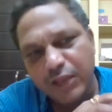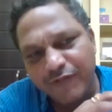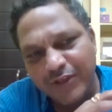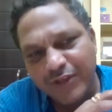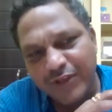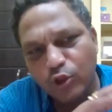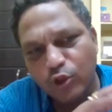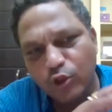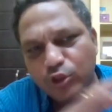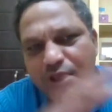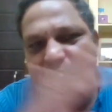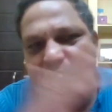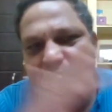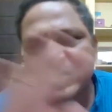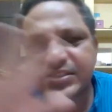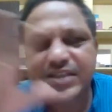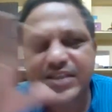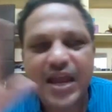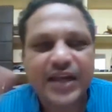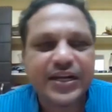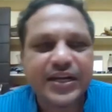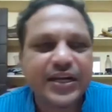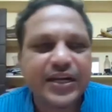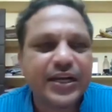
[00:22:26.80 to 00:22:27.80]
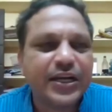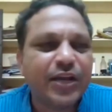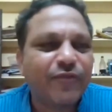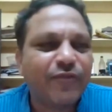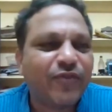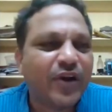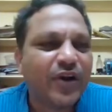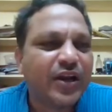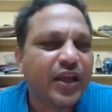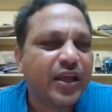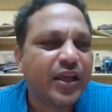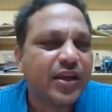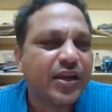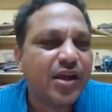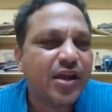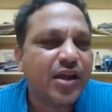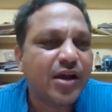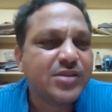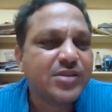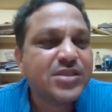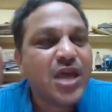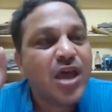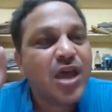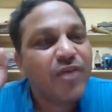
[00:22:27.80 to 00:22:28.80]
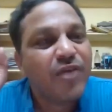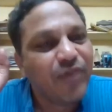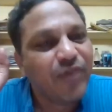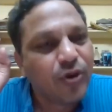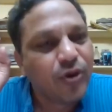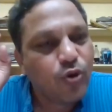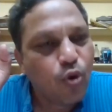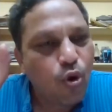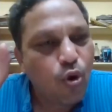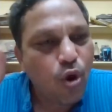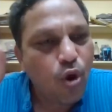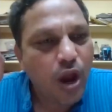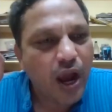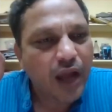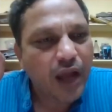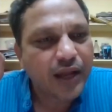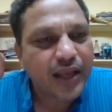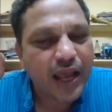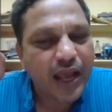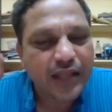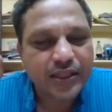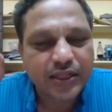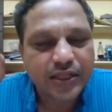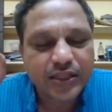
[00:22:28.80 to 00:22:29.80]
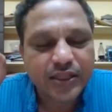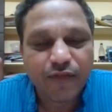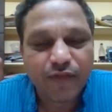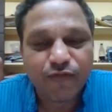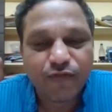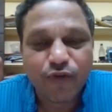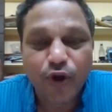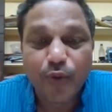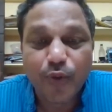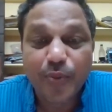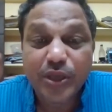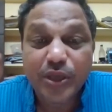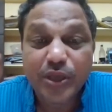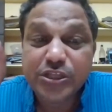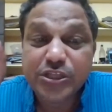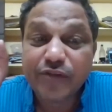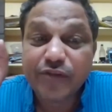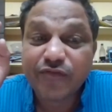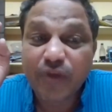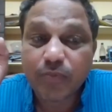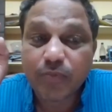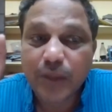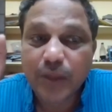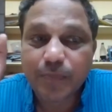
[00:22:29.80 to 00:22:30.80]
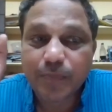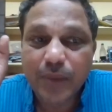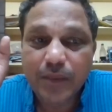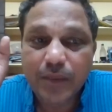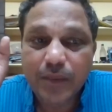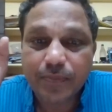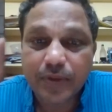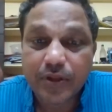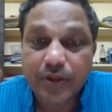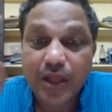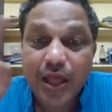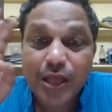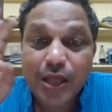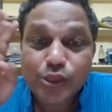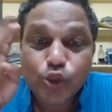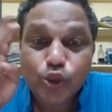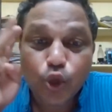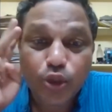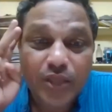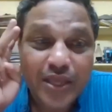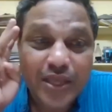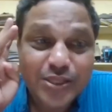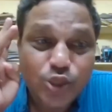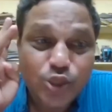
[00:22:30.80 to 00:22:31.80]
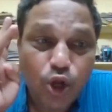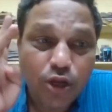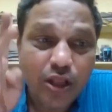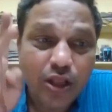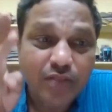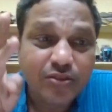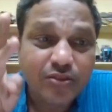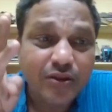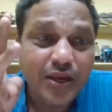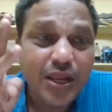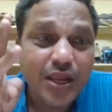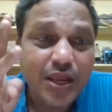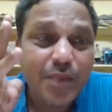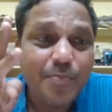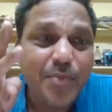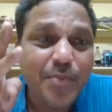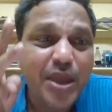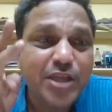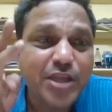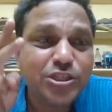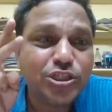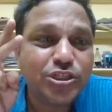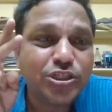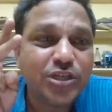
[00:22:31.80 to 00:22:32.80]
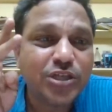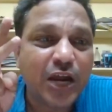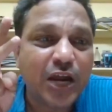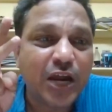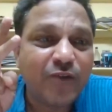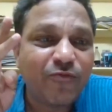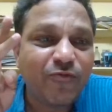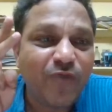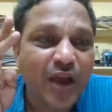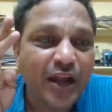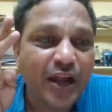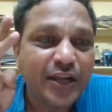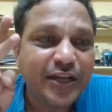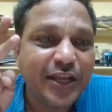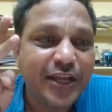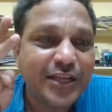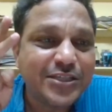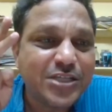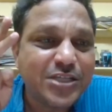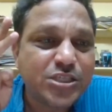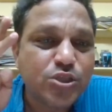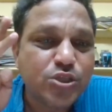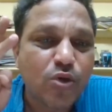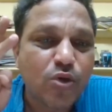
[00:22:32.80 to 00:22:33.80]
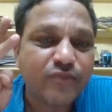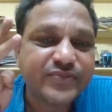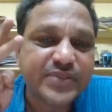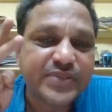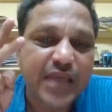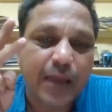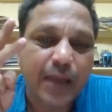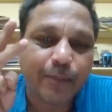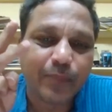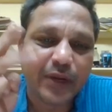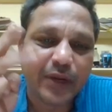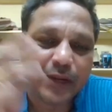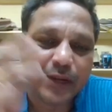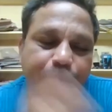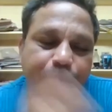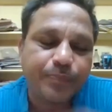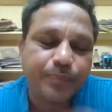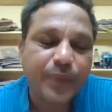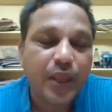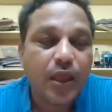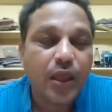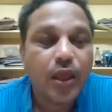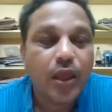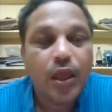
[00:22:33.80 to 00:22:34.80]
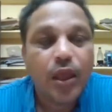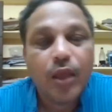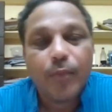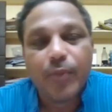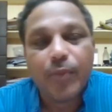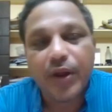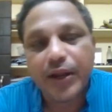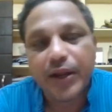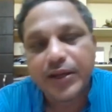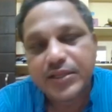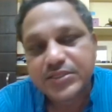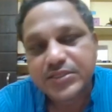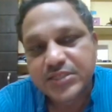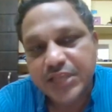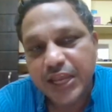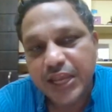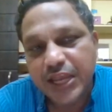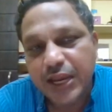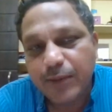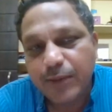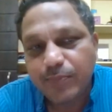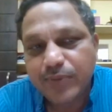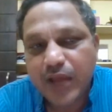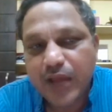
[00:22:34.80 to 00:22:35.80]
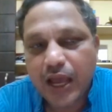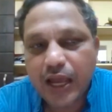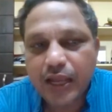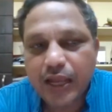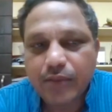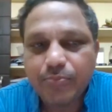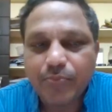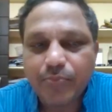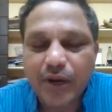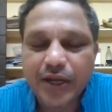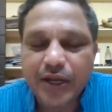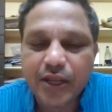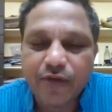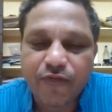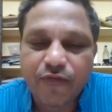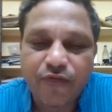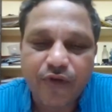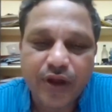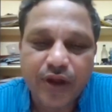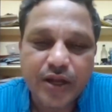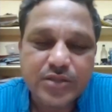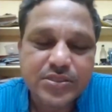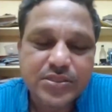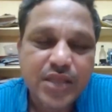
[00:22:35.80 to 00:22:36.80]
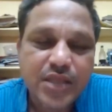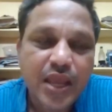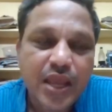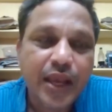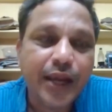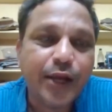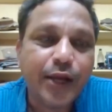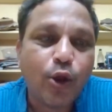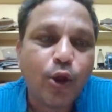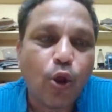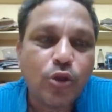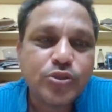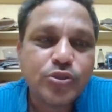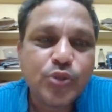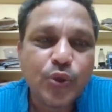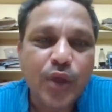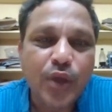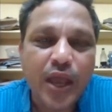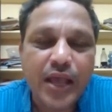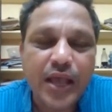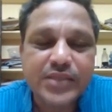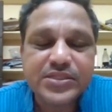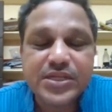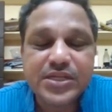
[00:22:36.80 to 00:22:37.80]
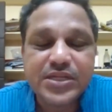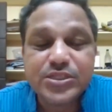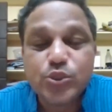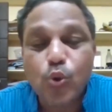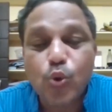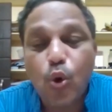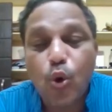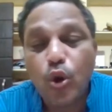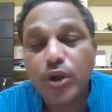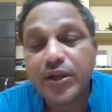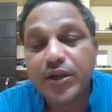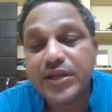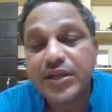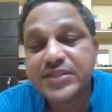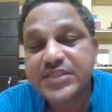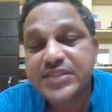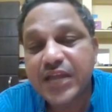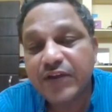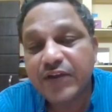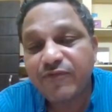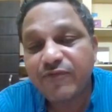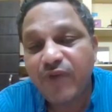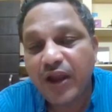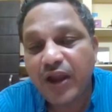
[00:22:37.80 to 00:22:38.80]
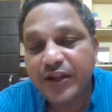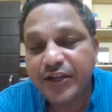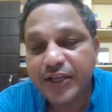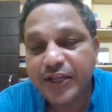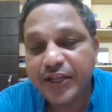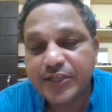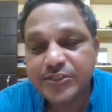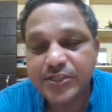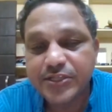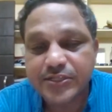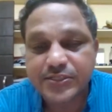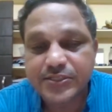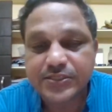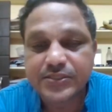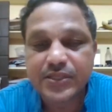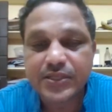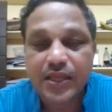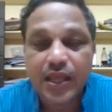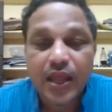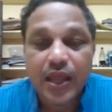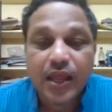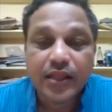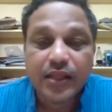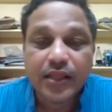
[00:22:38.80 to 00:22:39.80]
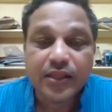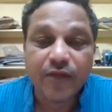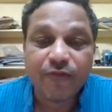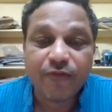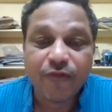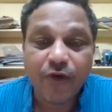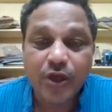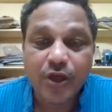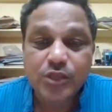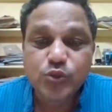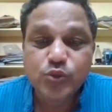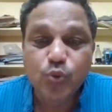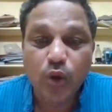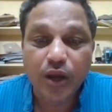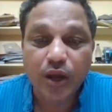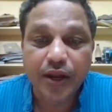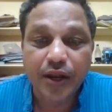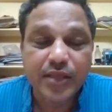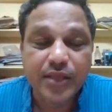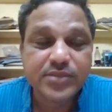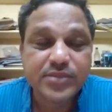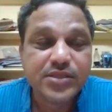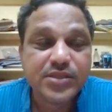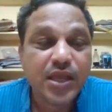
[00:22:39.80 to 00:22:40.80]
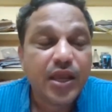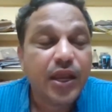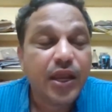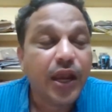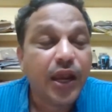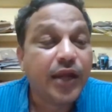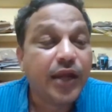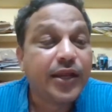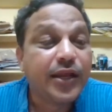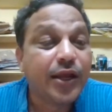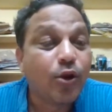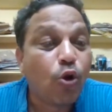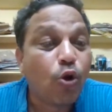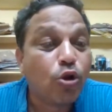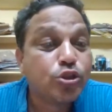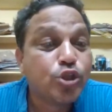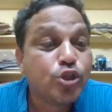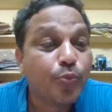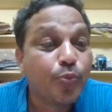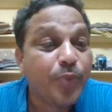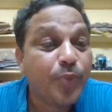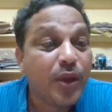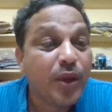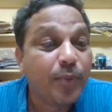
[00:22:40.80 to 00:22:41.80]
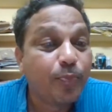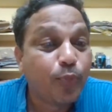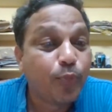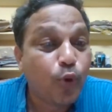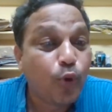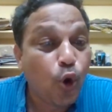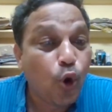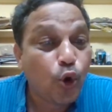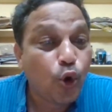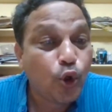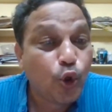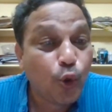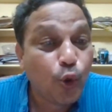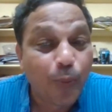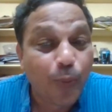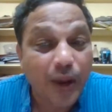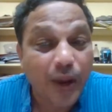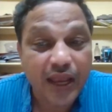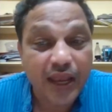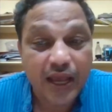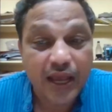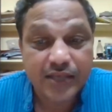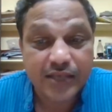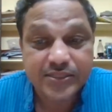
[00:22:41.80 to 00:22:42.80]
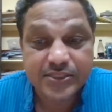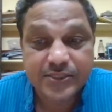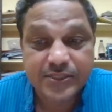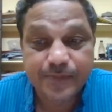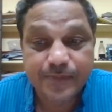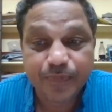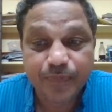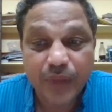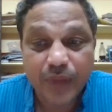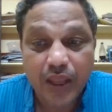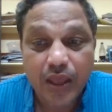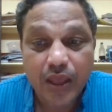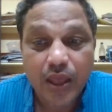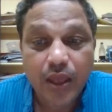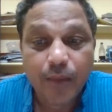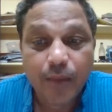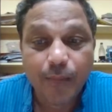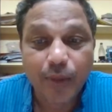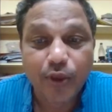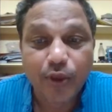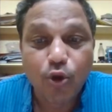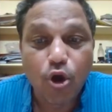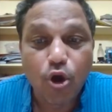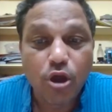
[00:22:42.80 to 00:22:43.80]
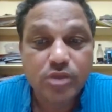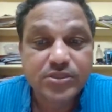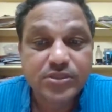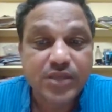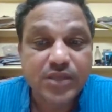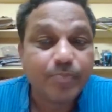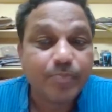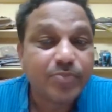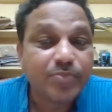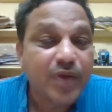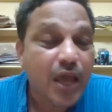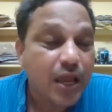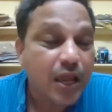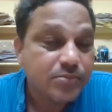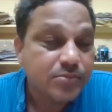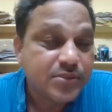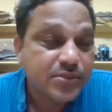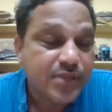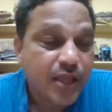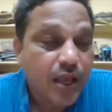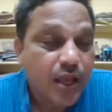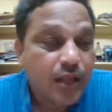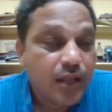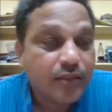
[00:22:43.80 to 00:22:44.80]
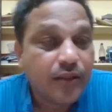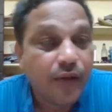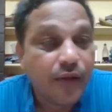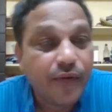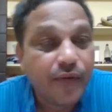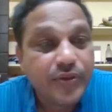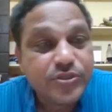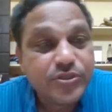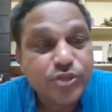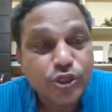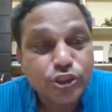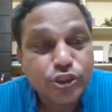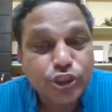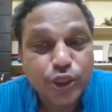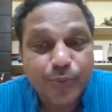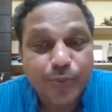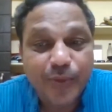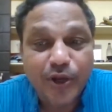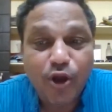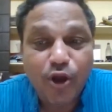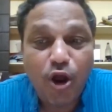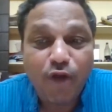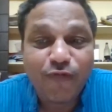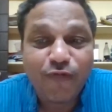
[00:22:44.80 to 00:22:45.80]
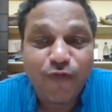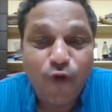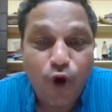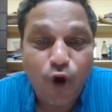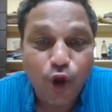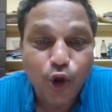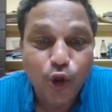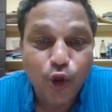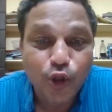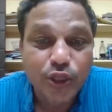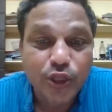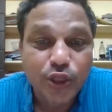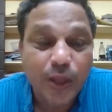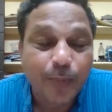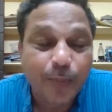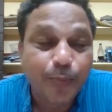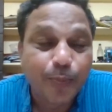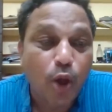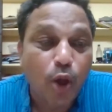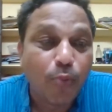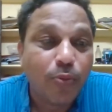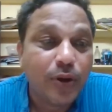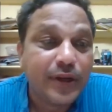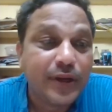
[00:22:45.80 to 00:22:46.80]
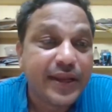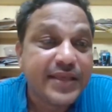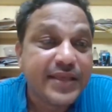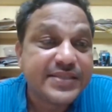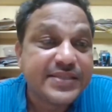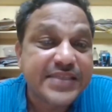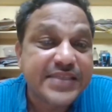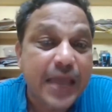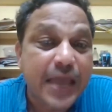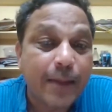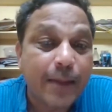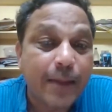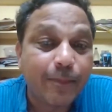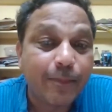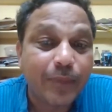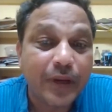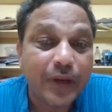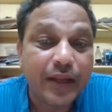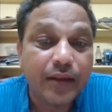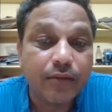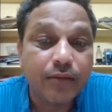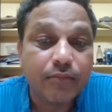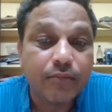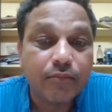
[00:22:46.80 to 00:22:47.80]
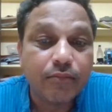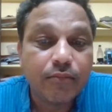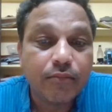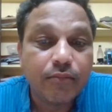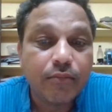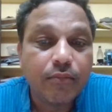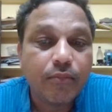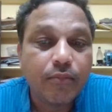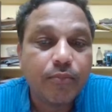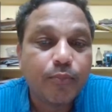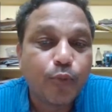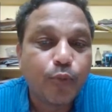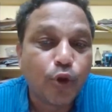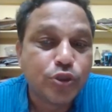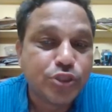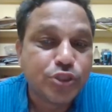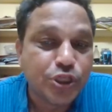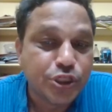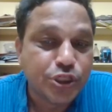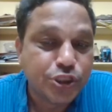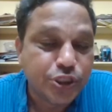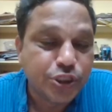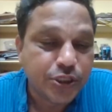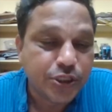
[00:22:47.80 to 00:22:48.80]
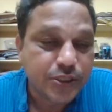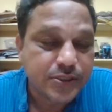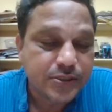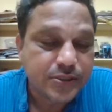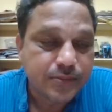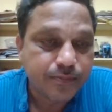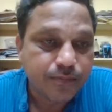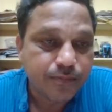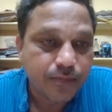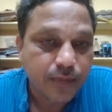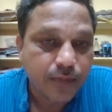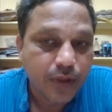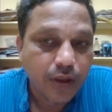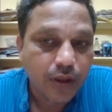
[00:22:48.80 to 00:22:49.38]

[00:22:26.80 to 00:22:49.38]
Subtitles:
even though they are scattered in different areas, we go and gather the information from the people. So these are the three major advantages of sampling. But at the same time, my dear friends, it also has its own disadvantages. The first one is it can also be prone to bias, because sometimes the researcher may not follow the probability sampling procedures.